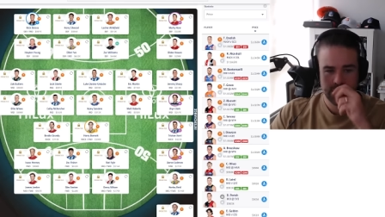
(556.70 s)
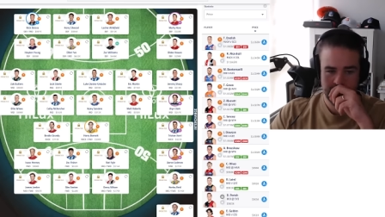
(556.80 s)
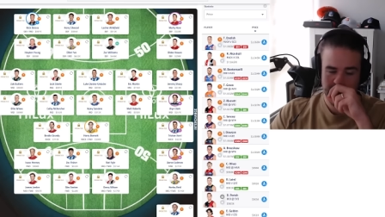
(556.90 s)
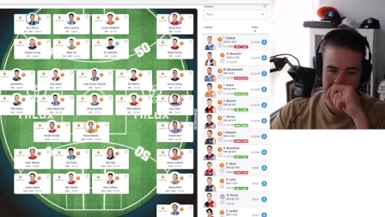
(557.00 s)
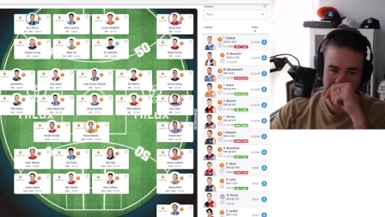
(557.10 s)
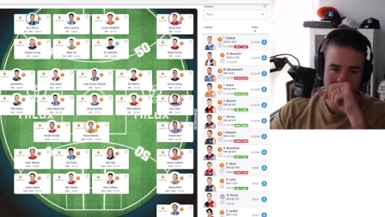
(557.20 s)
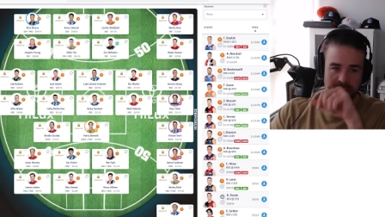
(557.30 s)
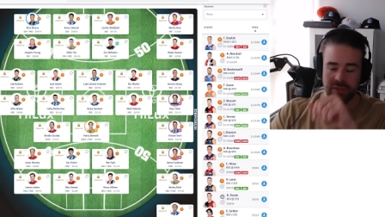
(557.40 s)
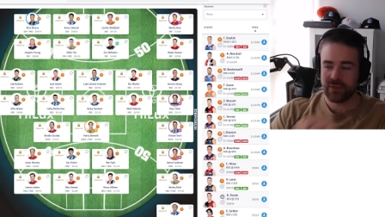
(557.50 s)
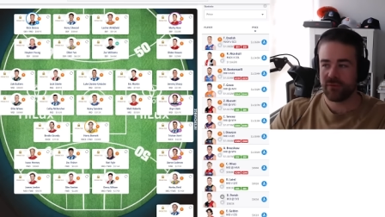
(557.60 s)
So
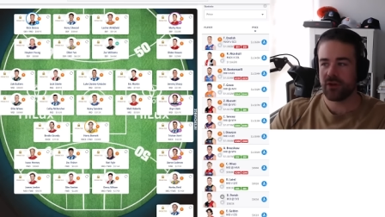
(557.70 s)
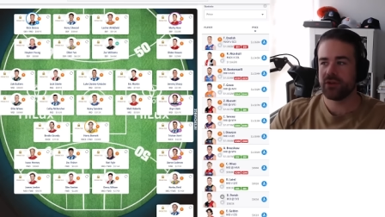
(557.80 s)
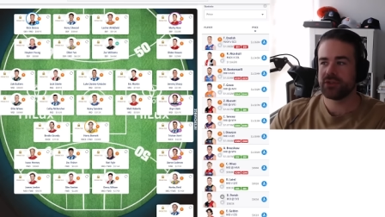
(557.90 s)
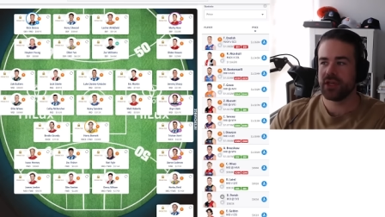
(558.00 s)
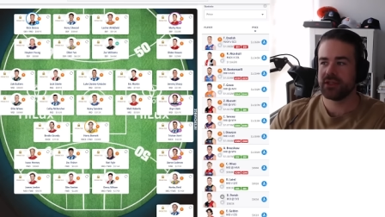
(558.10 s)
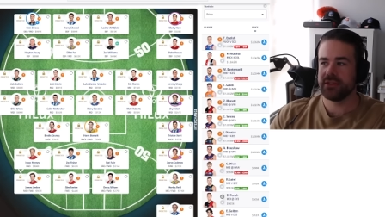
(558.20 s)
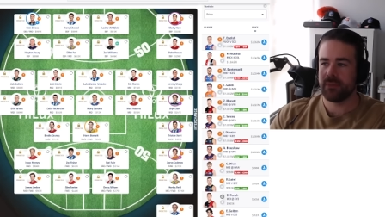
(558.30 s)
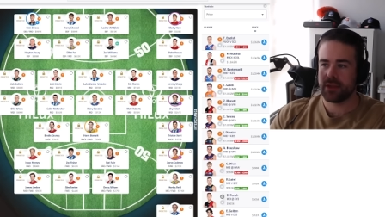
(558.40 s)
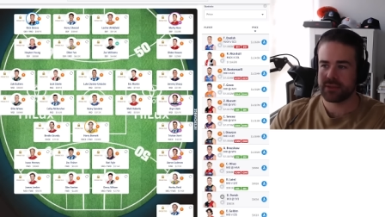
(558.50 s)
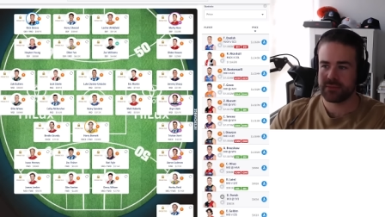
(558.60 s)
there's a very good chance he
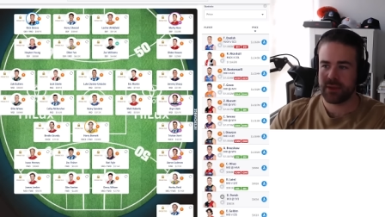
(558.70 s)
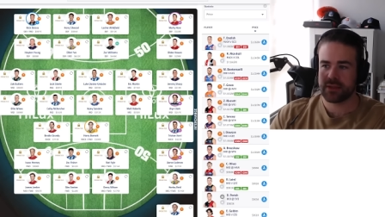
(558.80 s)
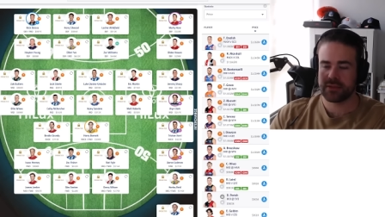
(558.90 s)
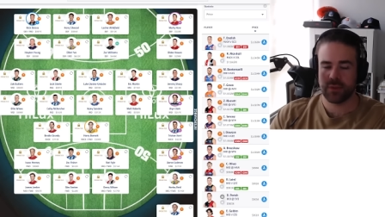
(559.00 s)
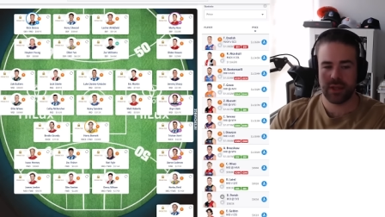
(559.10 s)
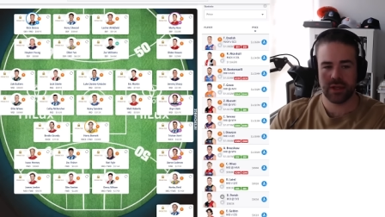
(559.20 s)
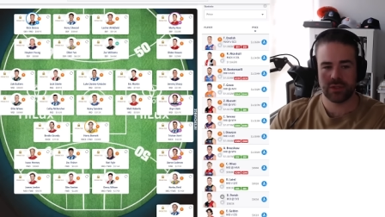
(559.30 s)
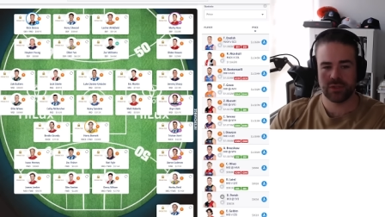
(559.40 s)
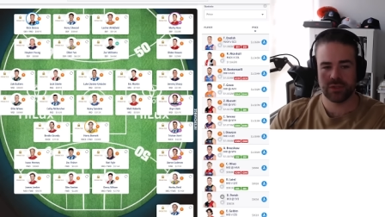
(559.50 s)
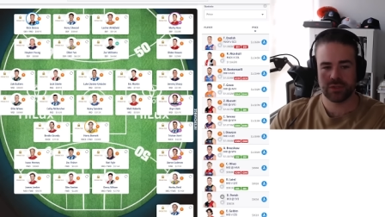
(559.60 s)
bounces back this week, and I
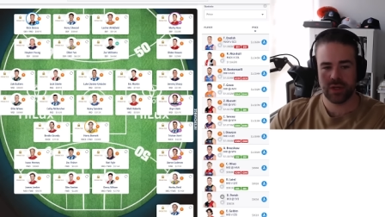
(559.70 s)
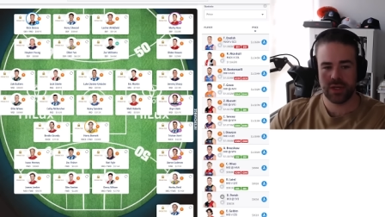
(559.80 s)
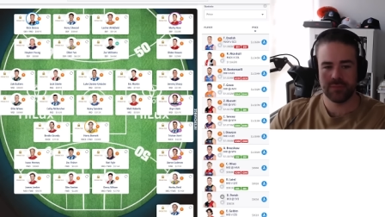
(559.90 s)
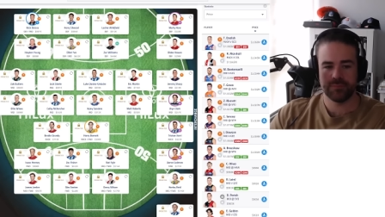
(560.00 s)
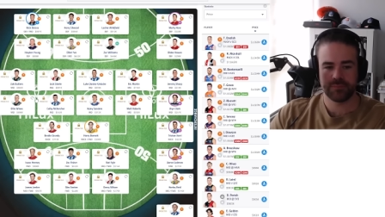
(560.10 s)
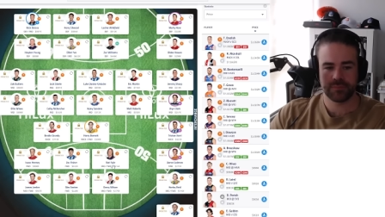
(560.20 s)
shouldn't trade him.